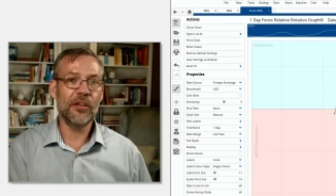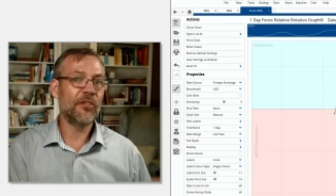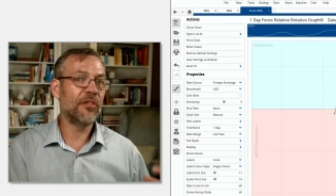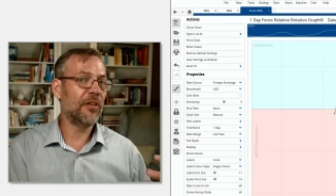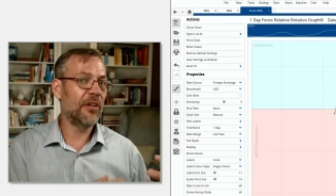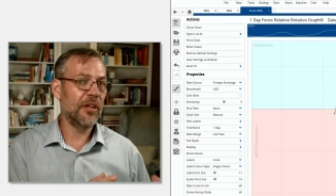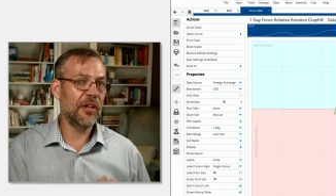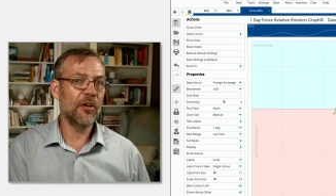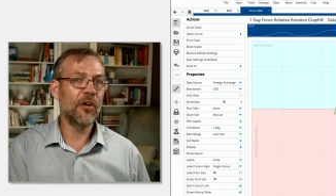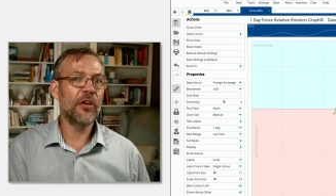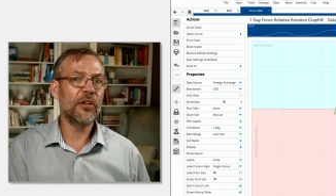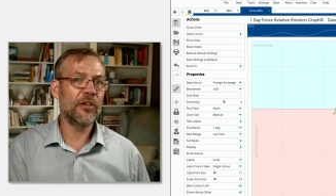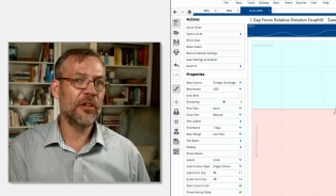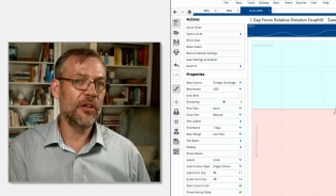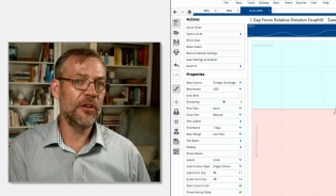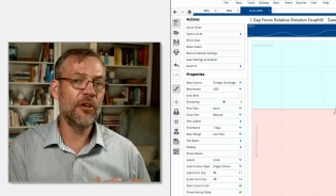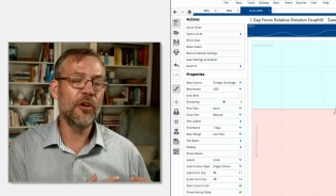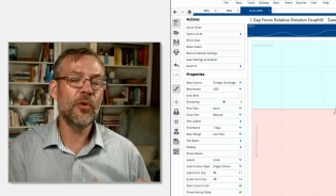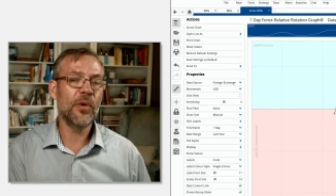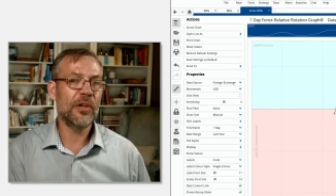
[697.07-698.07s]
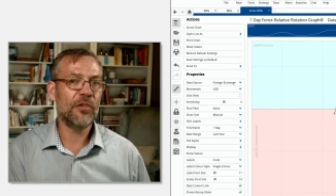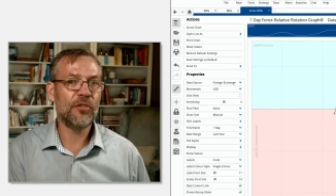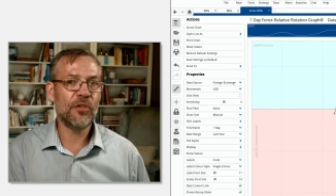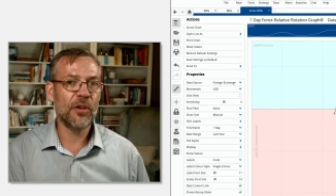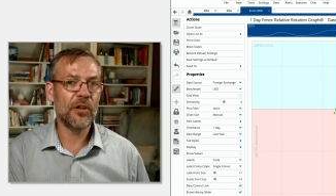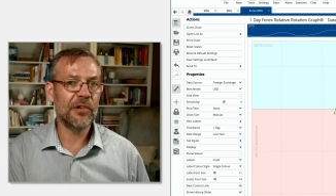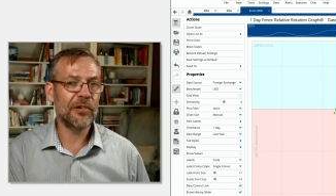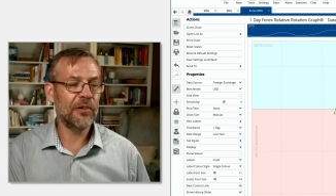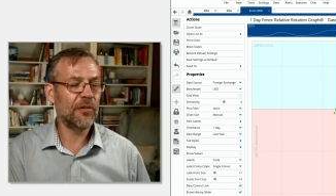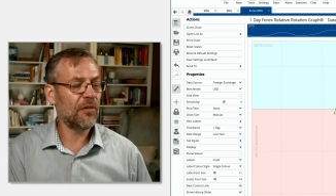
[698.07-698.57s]
So the US
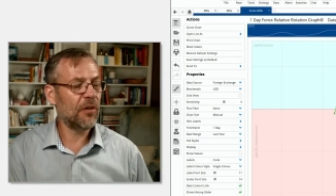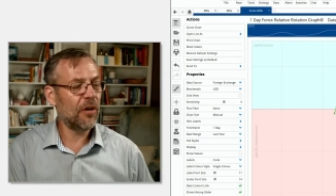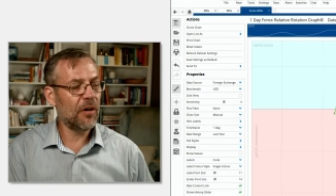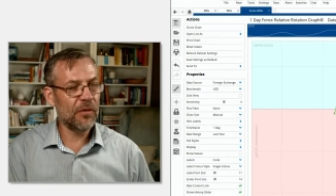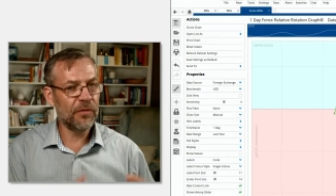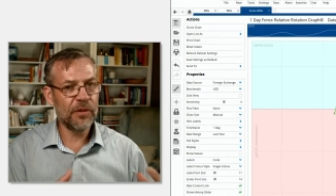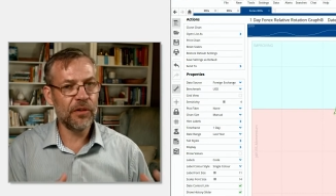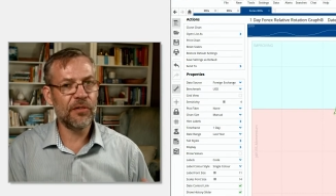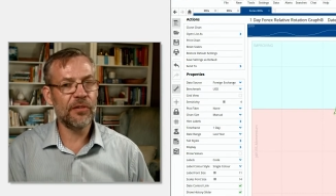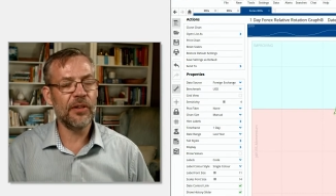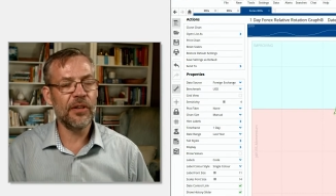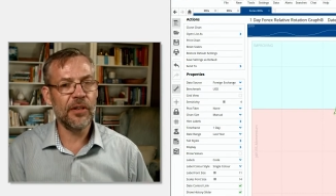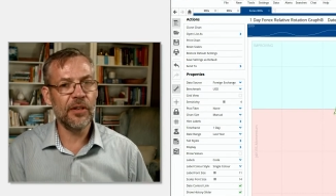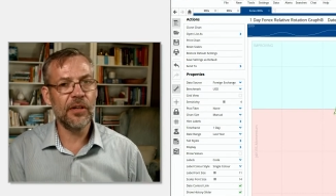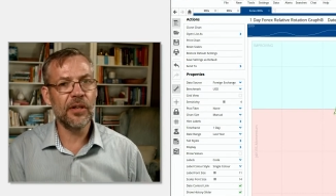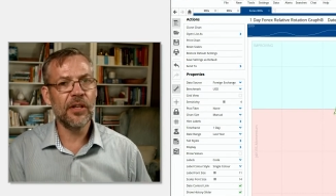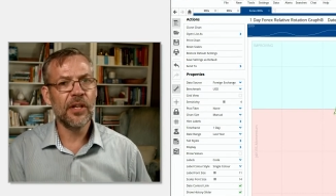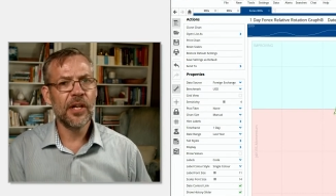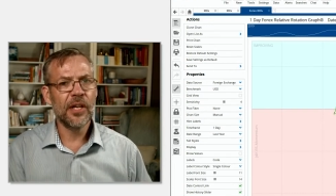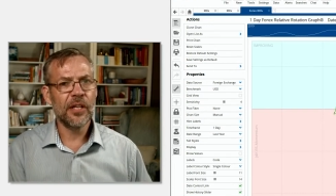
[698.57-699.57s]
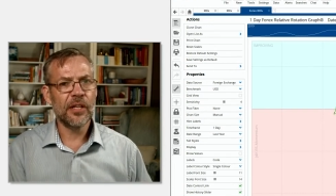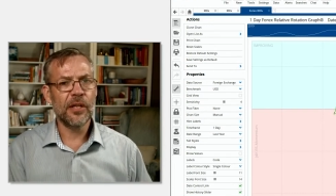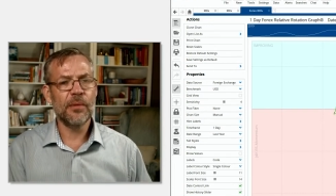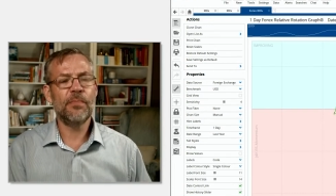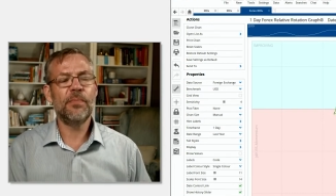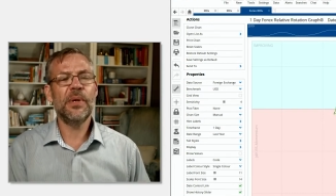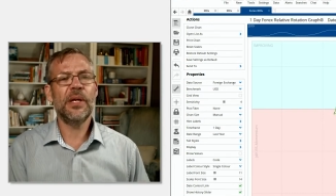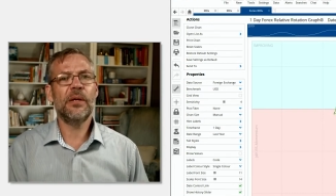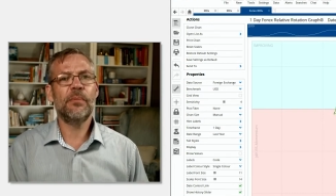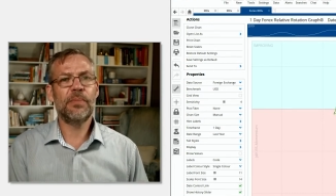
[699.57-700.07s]
dollar is obviously the
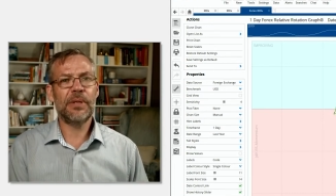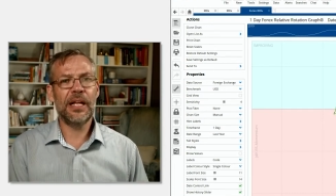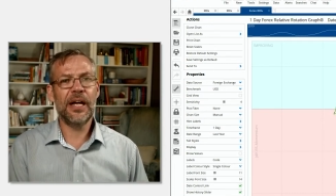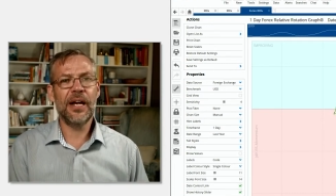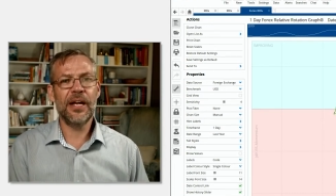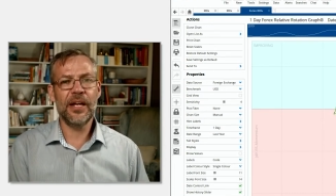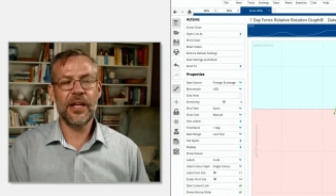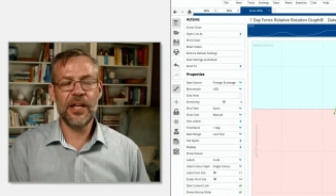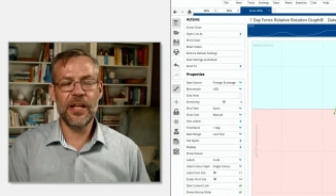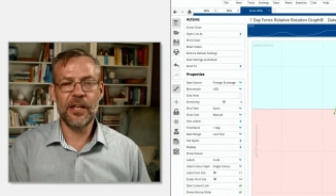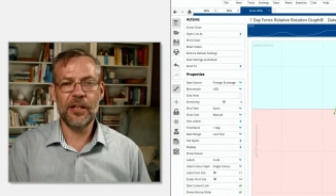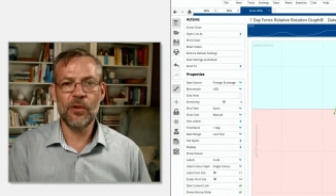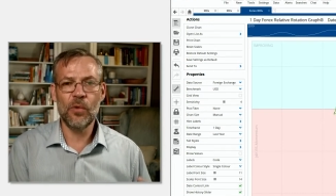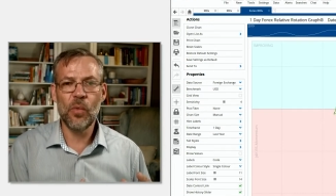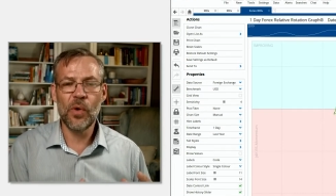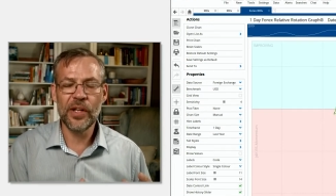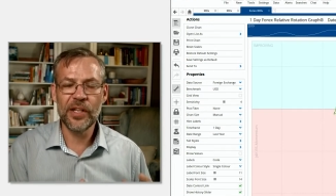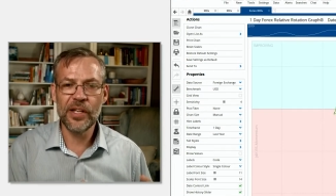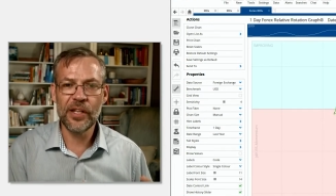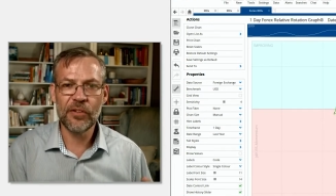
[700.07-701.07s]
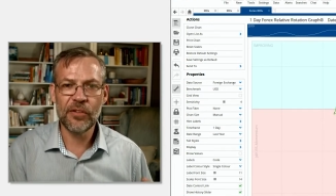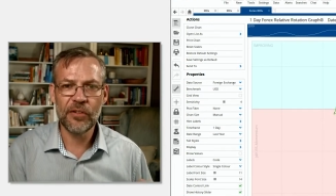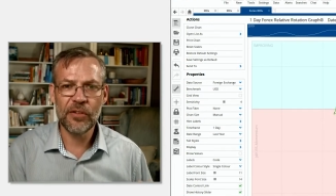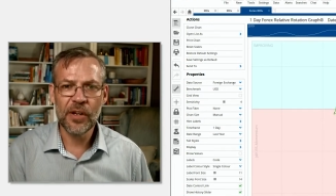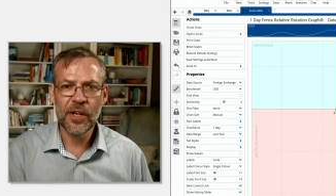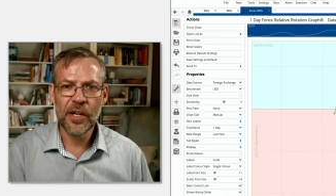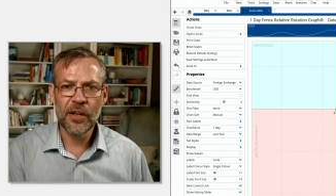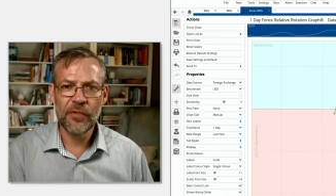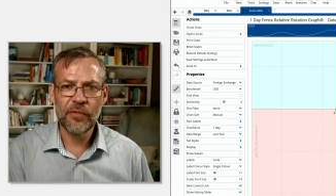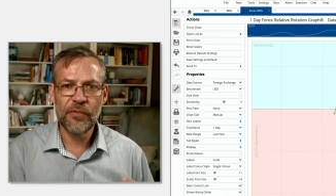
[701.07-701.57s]
big player here, the one that's
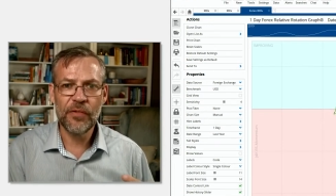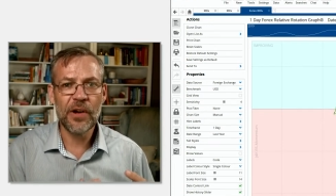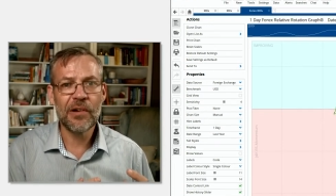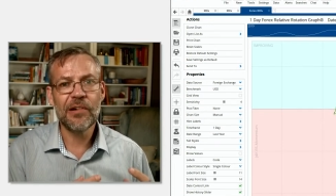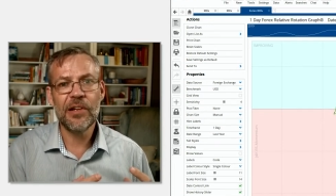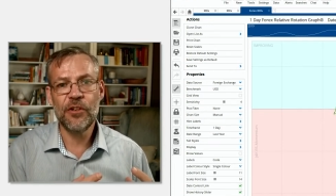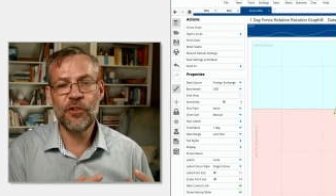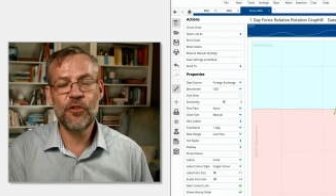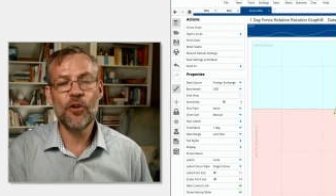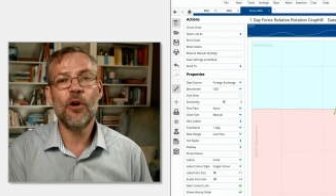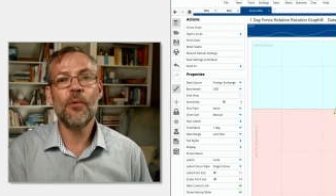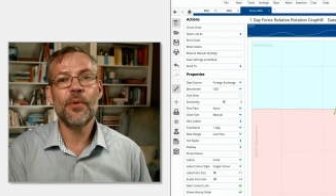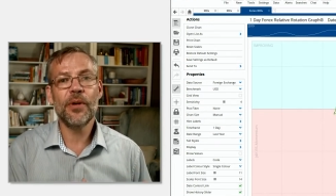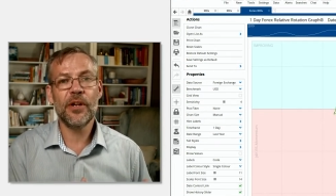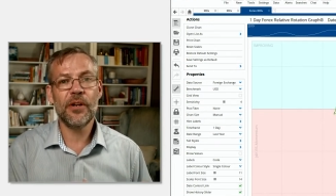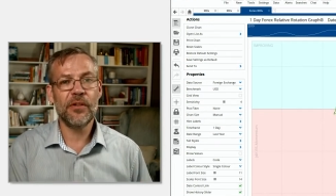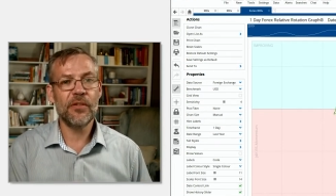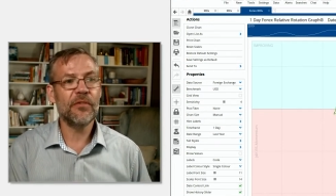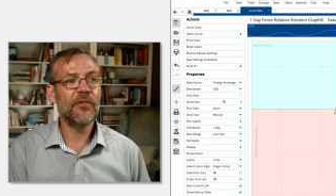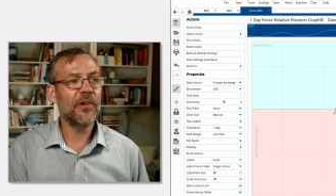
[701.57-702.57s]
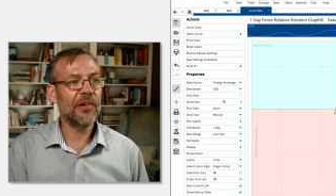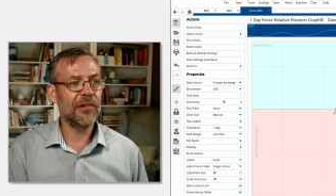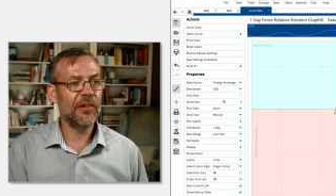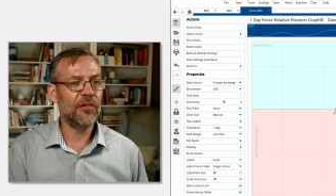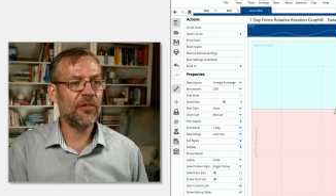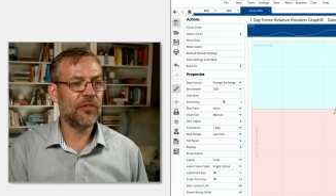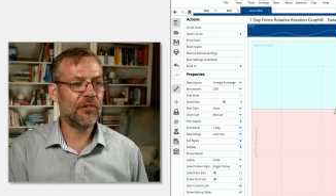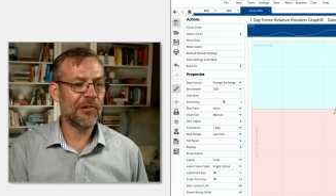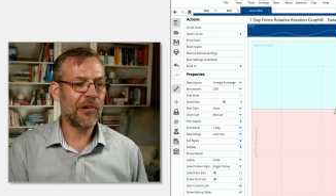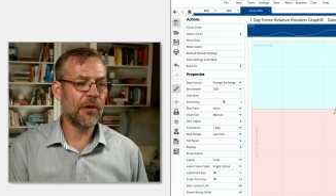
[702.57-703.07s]
very dominant and very
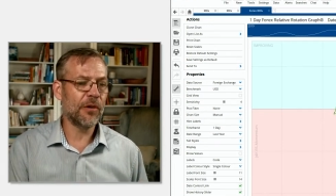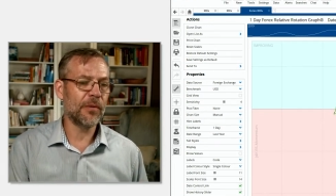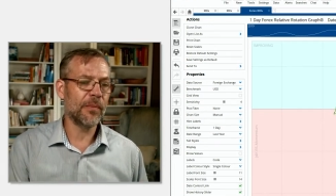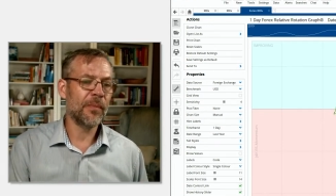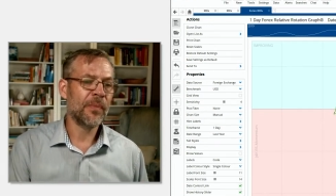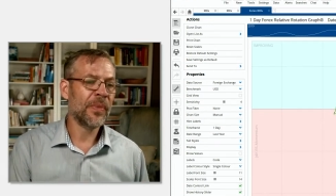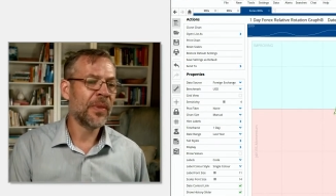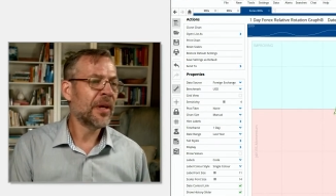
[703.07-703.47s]
strong.